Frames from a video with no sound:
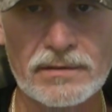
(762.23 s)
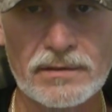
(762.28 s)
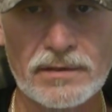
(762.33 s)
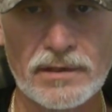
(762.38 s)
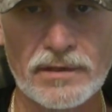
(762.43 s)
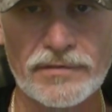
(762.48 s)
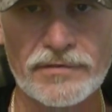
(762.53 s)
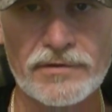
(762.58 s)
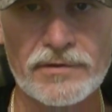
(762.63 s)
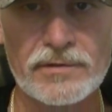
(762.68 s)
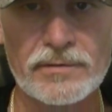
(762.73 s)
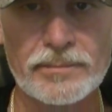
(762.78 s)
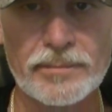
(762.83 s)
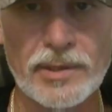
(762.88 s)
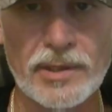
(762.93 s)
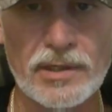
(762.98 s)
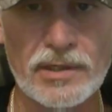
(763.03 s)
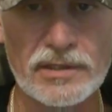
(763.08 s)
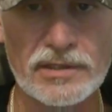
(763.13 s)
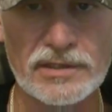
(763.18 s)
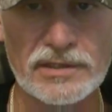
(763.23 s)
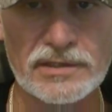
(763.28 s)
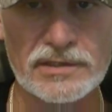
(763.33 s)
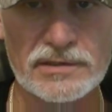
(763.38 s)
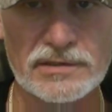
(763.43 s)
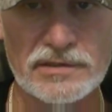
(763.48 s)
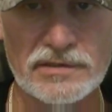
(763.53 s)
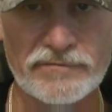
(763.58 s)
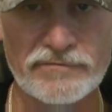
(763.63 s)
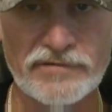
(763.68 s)
a third-party
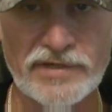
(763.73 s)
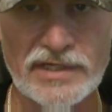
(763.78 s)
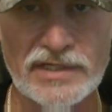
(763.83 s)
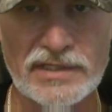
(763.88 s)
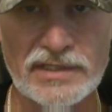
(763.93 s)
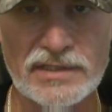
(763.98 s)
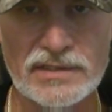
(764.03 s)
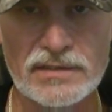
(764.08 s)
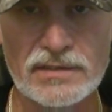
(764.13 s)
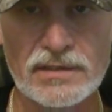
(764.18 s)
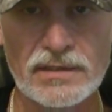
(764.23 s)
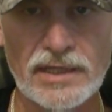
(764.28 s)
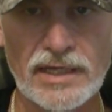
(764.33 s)
defendant